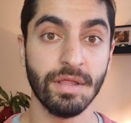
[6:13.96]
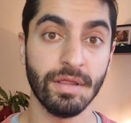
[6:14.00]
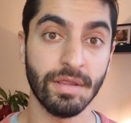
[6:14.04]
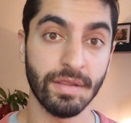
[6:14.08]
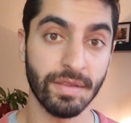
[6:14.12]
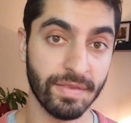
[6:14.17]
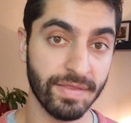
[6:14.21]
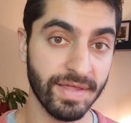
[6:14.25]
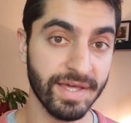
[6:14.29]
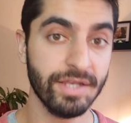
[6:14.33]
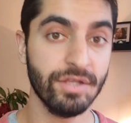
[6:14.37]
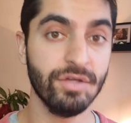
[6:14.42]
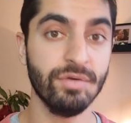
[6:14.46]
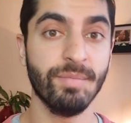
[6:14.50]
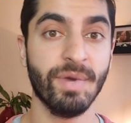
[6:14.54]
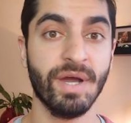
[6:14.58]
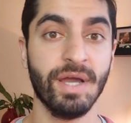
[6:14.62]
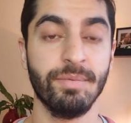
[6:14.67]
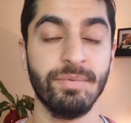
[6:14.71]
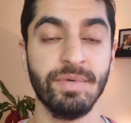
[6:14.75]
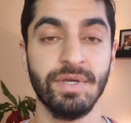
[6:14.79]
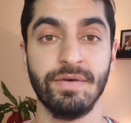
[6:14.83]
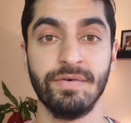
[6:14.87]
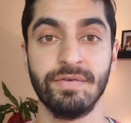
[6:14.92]
then you
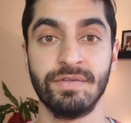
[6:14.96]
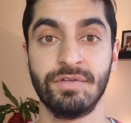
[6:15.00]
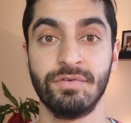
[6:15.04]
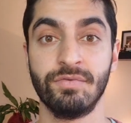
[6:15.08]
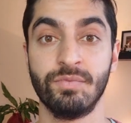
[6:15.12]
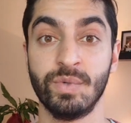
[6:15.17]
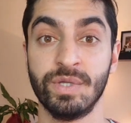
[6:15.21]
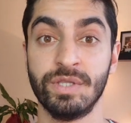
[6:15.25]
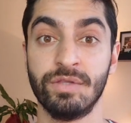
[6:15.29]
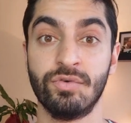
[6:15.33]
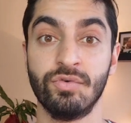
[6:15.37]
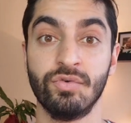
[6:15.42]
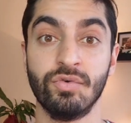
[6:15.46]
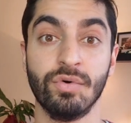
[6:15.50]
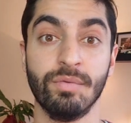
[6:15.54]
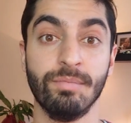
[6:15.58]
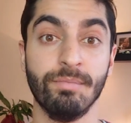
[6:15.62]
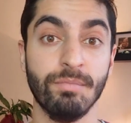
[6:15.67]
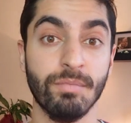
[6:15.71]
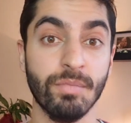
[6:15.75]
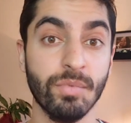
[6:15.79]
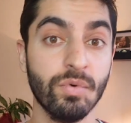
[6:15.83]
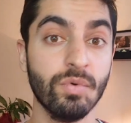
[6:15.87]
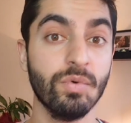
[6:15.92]
might be able to withdraw
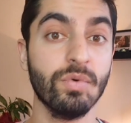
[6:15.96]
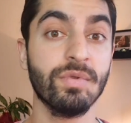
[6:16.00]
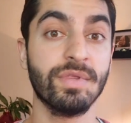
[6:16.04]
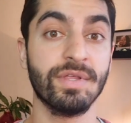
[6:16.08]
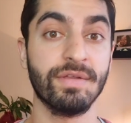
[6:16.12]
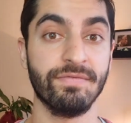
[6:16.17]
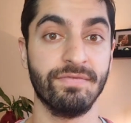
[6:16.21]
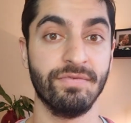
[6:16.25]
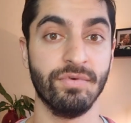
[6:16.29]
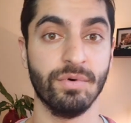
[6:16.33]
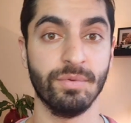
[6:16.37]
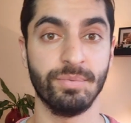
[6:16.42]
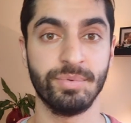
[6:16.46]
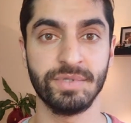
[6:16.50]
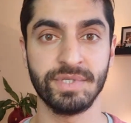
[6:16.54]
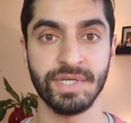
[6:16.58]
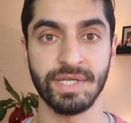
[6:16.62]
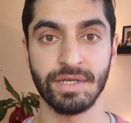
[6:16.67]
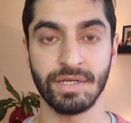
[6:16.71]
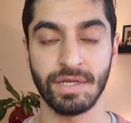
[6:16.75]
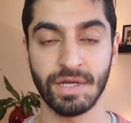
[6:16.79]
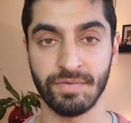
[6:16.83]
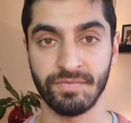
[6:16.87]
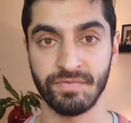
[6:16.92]
more than
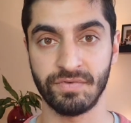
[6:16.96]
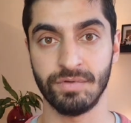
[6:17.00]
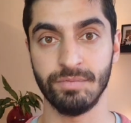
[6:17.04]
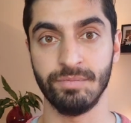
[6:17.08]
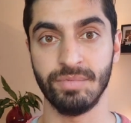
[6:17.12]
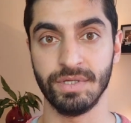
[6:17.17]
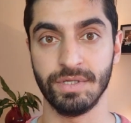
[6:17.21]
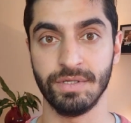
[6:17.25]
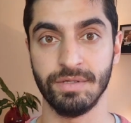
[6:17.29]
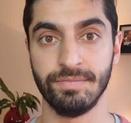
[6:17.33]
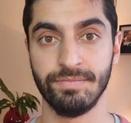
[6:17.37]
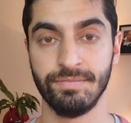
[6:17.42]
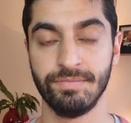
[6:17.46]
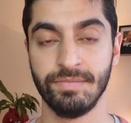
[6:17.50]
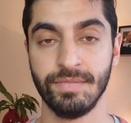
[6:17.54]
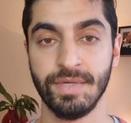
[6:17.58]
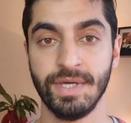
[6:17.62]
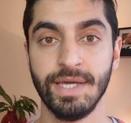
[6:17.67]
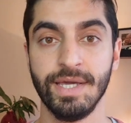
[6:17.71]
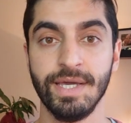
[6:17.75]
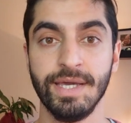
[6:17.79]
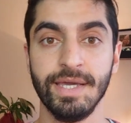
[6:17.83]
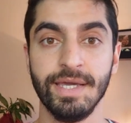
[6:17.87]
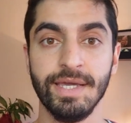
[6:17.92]
4% comfortably.
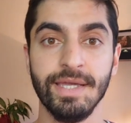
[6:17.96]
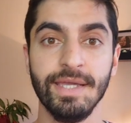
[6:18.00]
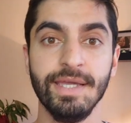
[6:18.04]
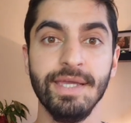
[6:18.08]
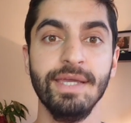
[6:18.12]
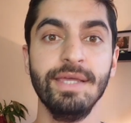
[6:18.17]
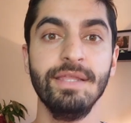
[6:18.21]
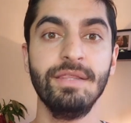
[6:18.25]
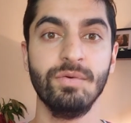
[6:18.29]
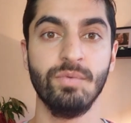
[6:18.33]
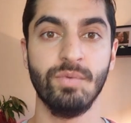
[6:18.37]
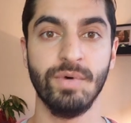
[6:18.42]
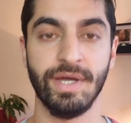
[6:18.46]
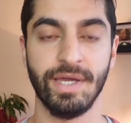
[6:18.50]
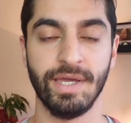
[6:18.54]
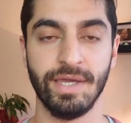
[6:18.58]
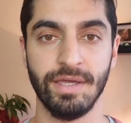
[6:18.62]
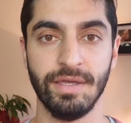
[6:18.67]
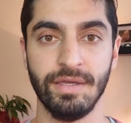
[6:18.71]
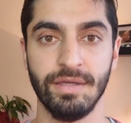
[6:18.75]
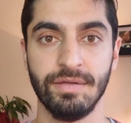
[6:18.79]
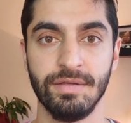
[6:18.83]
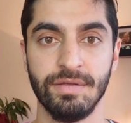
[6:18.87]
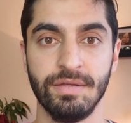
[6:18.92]
Either way,
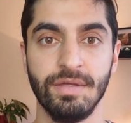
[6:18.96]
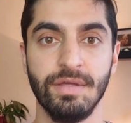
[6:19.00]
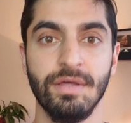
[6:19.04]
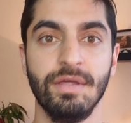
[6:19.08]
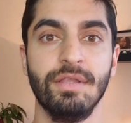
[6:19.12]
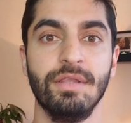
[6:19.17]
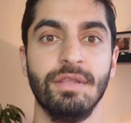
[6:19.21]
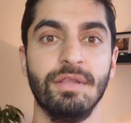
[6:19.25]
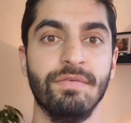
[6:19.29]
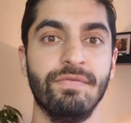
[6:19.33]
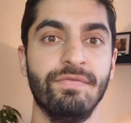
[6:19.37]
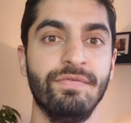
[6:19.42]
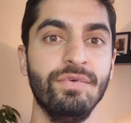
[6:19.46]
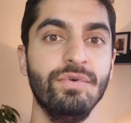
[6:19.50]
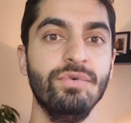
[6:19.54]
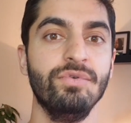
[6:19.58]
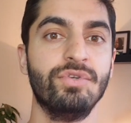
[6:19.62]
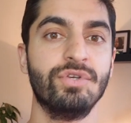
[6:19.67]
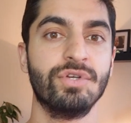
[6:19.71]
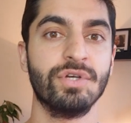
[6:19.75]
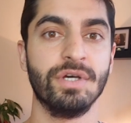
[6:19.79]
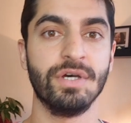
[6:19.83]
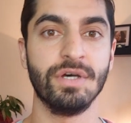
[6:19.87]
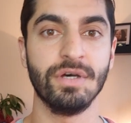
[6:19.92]
the
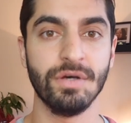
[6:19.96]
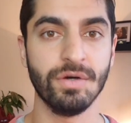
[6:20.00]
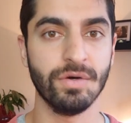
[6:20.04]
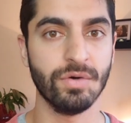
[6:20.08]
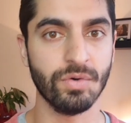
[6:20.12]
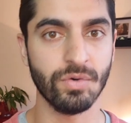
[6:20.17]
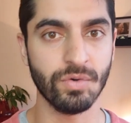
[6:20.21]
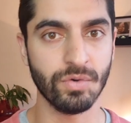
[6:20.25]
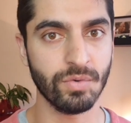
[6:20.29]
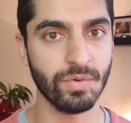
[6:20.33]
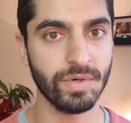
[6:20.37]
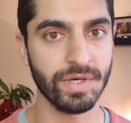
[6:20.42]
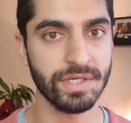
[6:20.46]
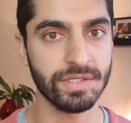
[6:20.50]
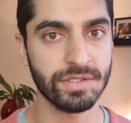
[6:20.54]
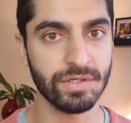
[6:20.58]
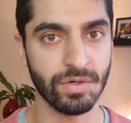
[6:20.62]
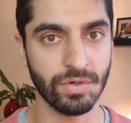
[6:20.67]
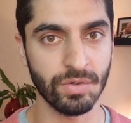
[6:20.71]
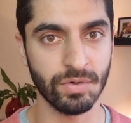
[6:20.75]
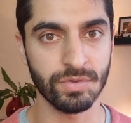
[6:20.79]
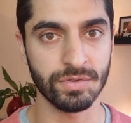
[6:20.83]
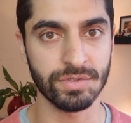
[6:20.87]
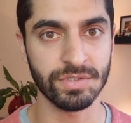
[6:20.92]
future always
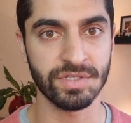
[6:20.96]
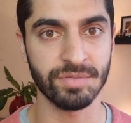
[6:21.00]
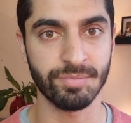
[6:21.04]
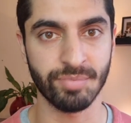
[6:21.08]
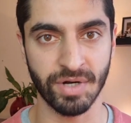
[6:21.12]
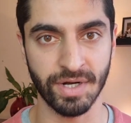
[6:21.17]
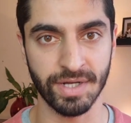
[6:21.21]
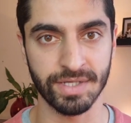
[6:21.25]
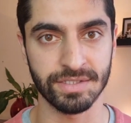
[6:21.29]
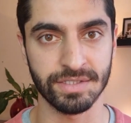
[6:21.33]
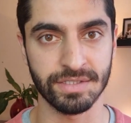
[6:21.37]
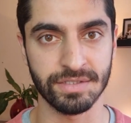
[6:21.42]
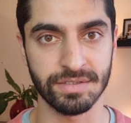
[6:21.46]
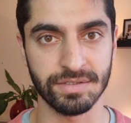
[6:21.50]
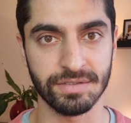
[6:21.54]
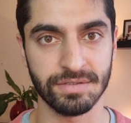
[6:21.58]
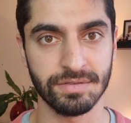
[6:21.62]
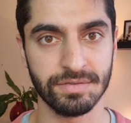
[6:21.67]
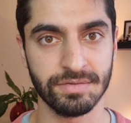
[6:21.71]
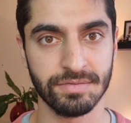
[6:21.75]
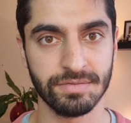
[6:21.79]
holds surprises.